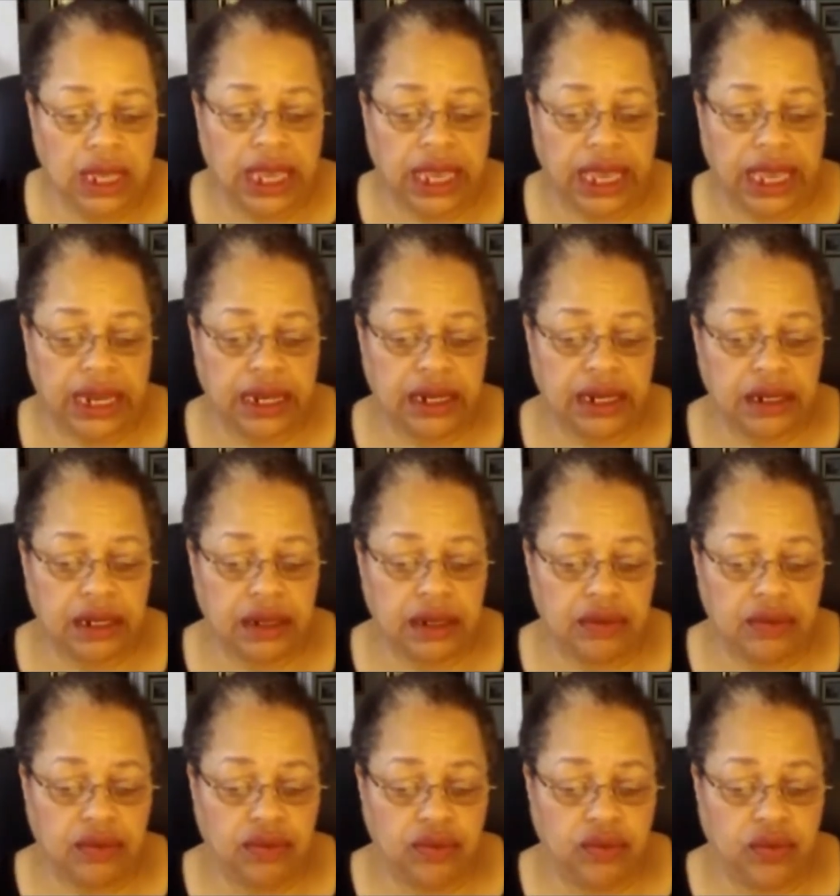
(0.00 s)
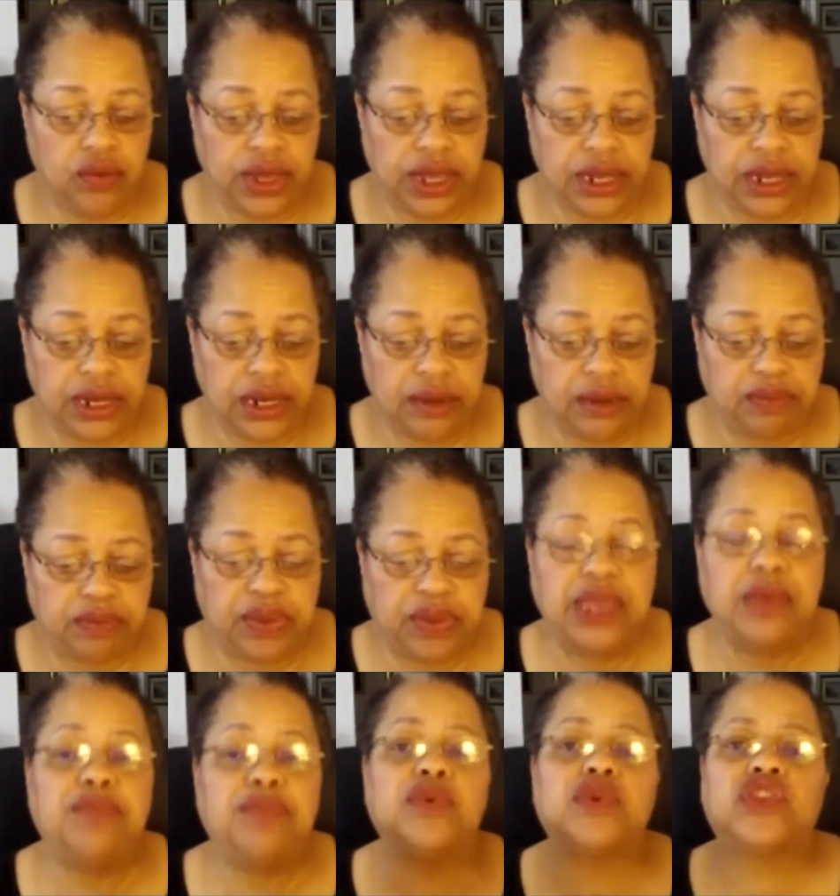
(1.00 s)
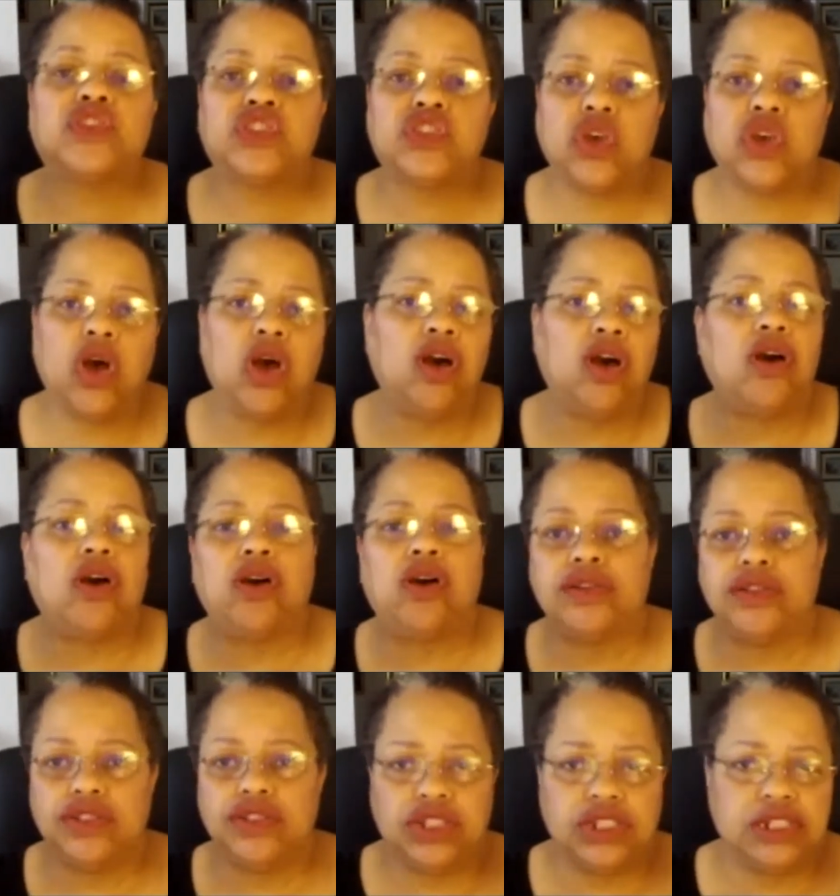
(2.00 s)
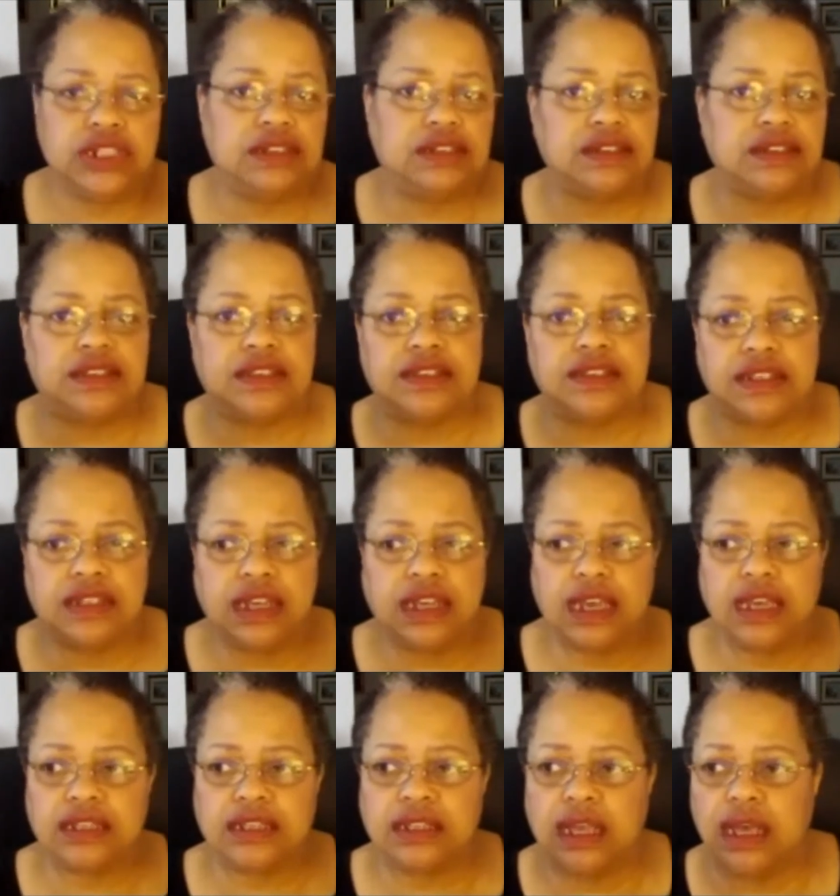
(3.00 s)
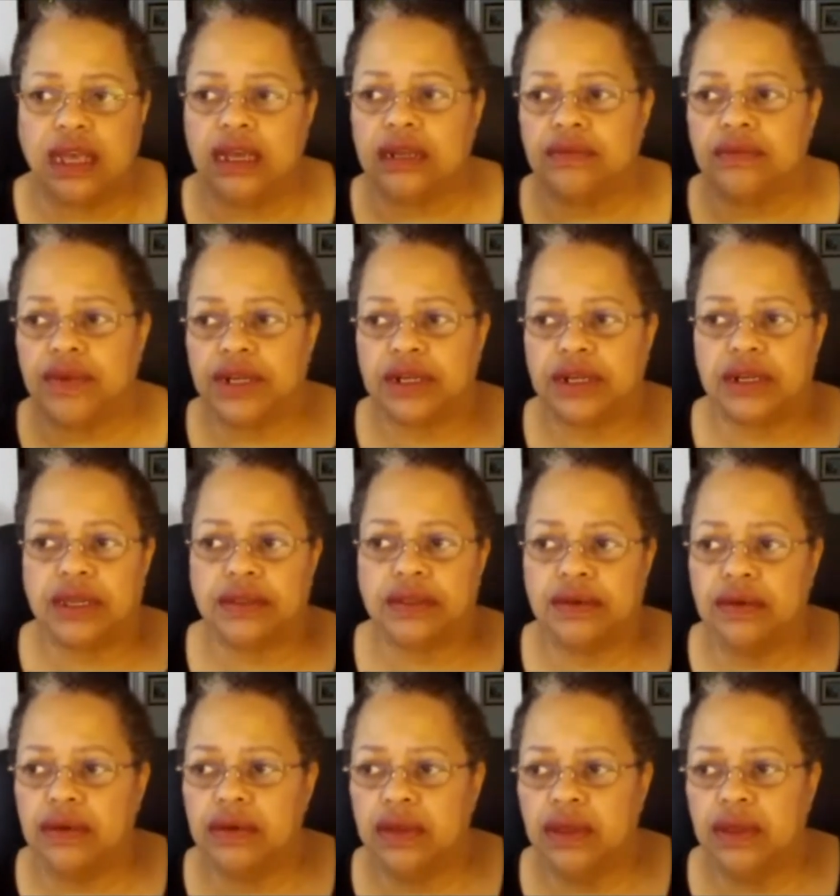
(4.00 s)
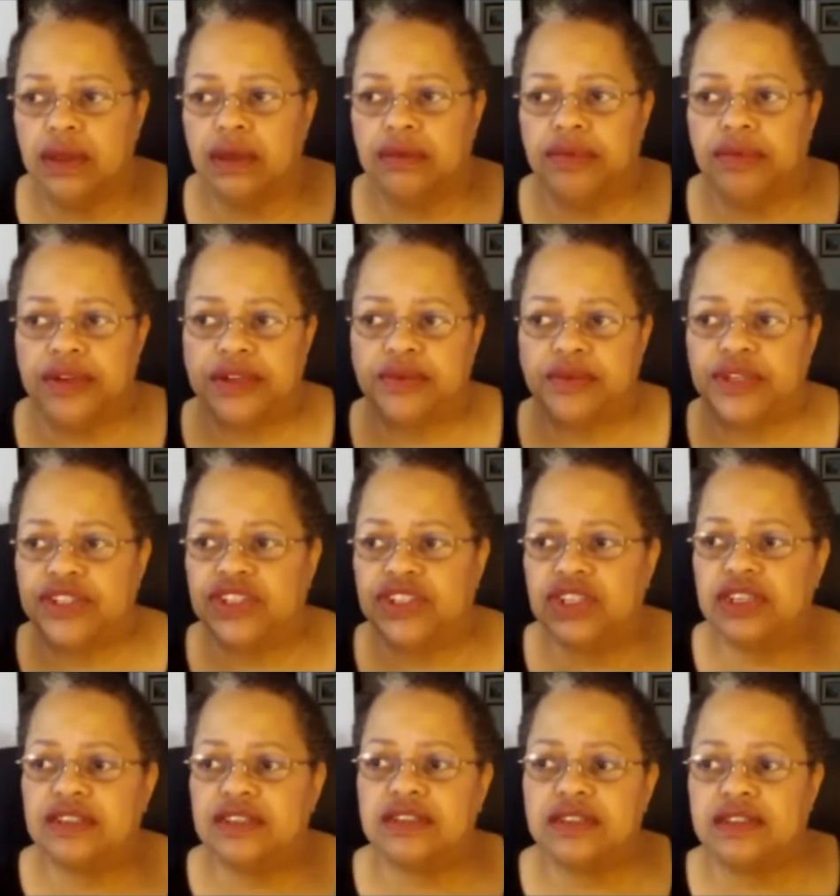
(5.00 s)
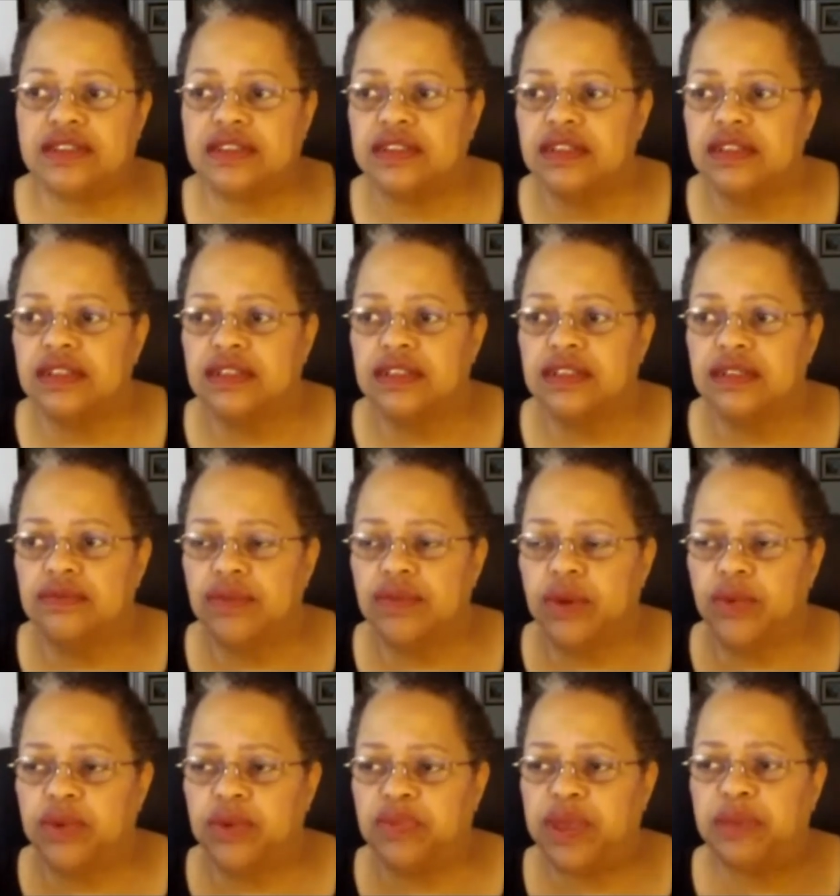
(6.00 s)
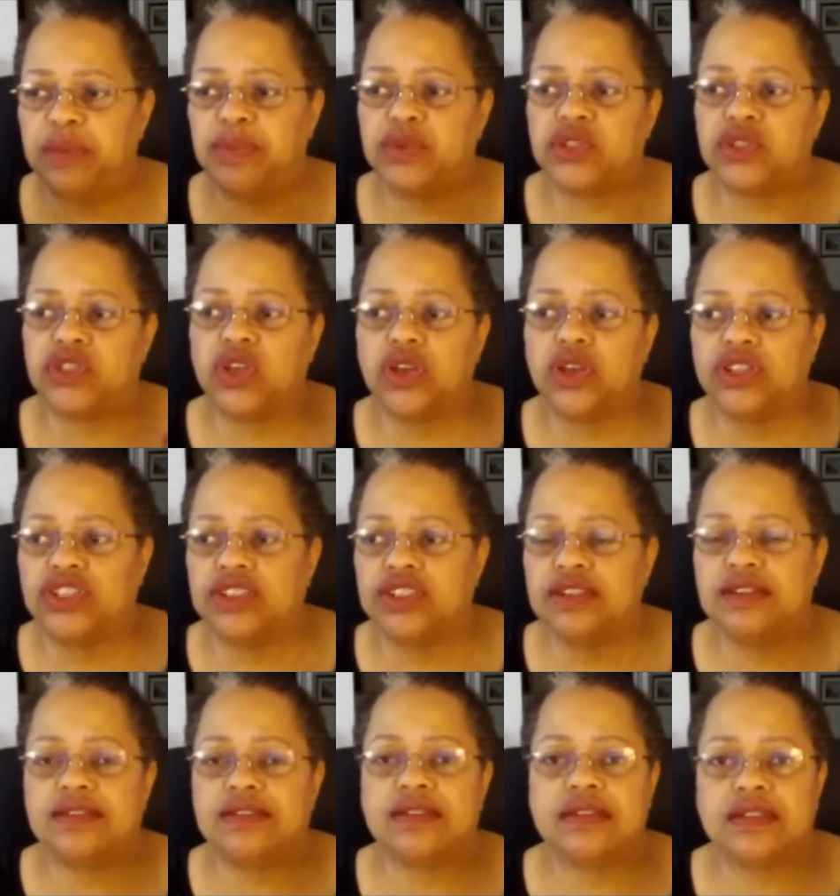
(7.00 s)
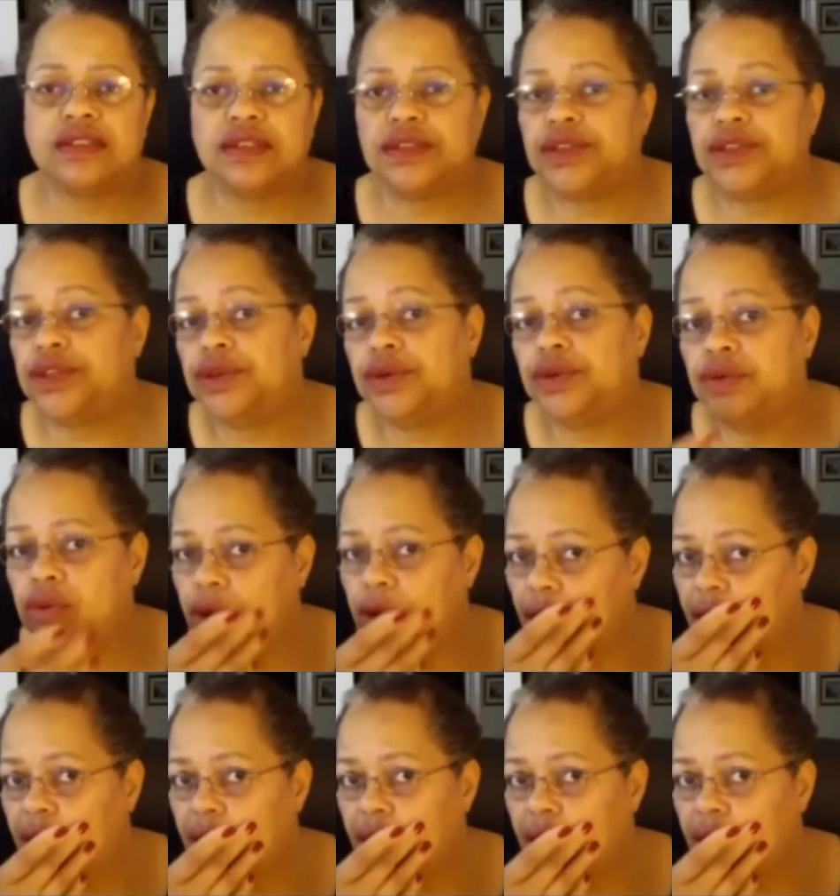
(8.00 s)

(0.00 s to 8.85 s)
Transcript: And when people saw Jesus and Zacchaeus hugging one another, but it, when Jesus when people saw Jesus and you